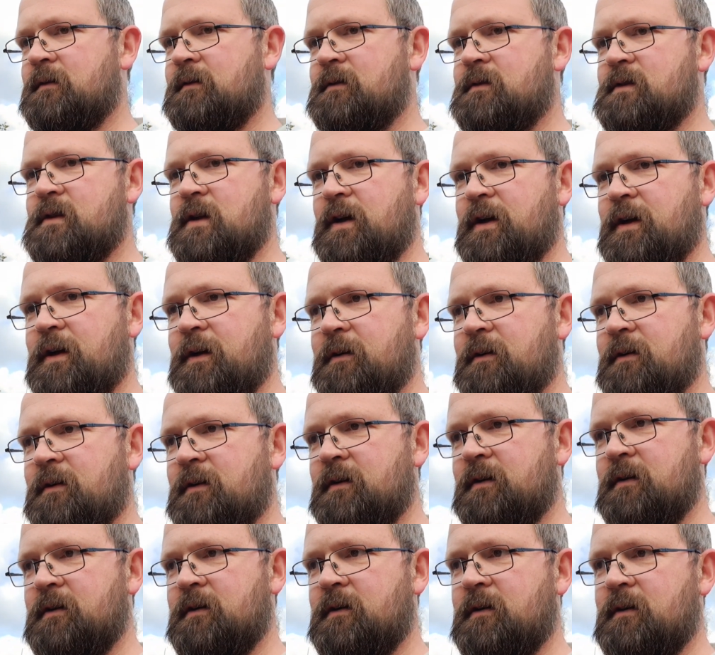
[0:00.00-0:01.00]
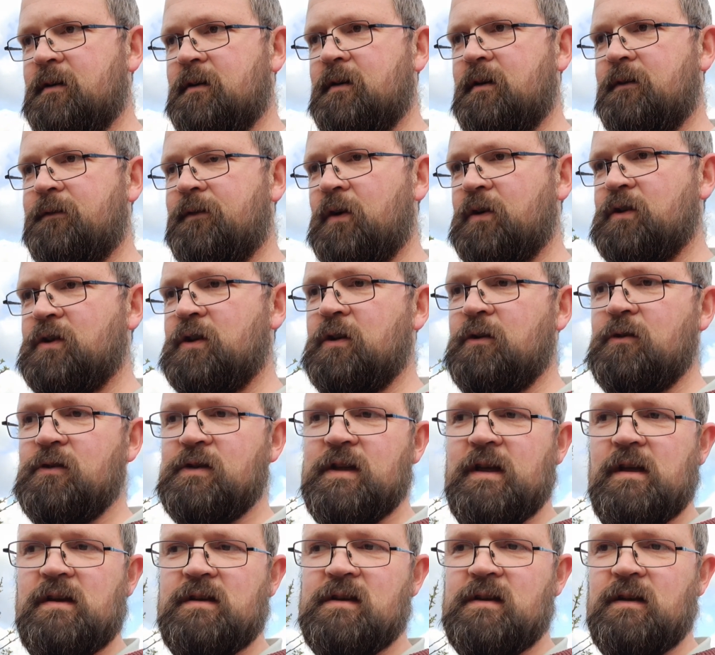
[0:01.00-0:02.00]
So if I'd
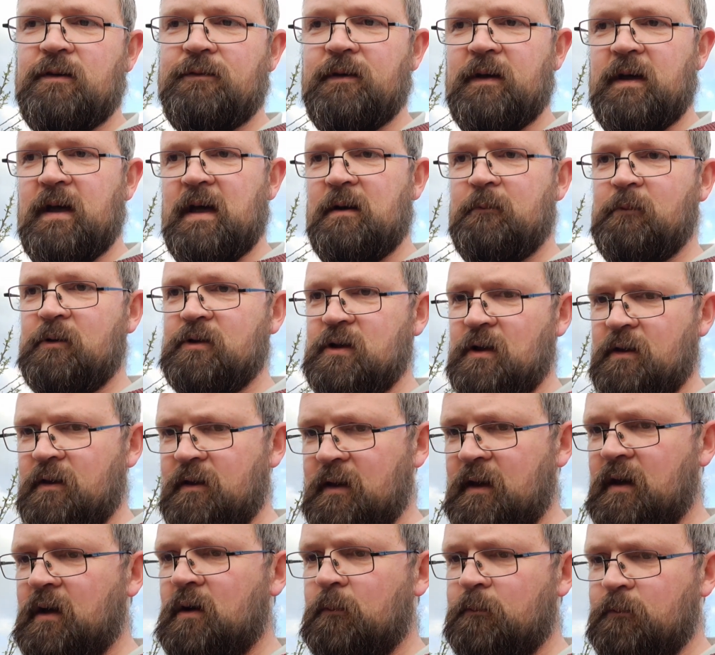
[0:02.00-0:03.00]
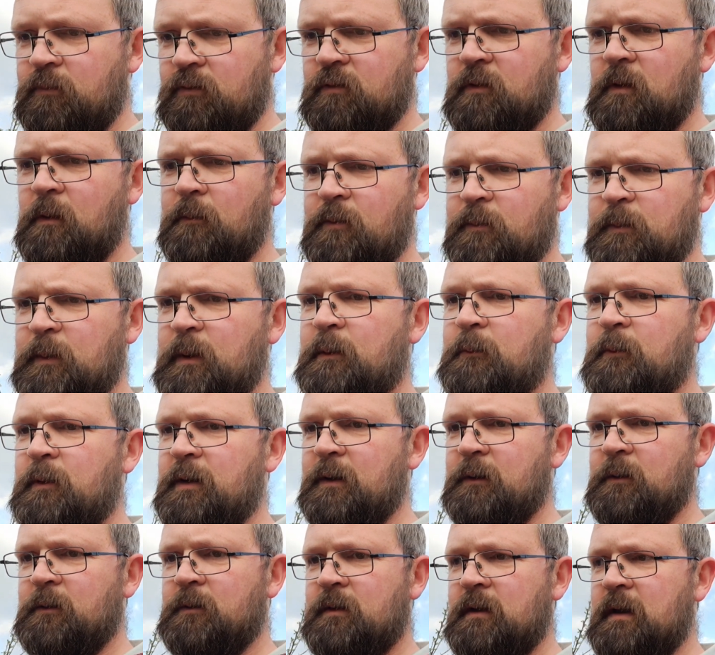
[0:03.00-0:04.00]
use this stuff again, which I think I probably
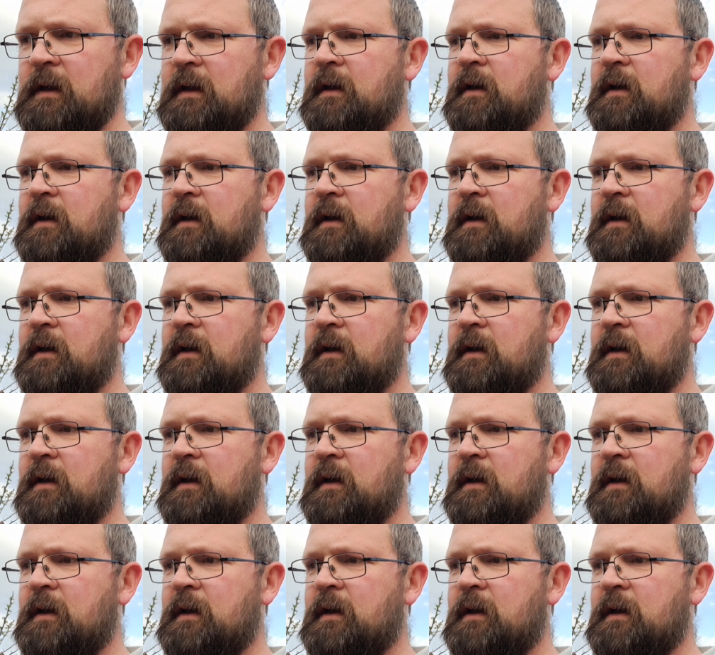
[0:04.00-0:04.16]
will,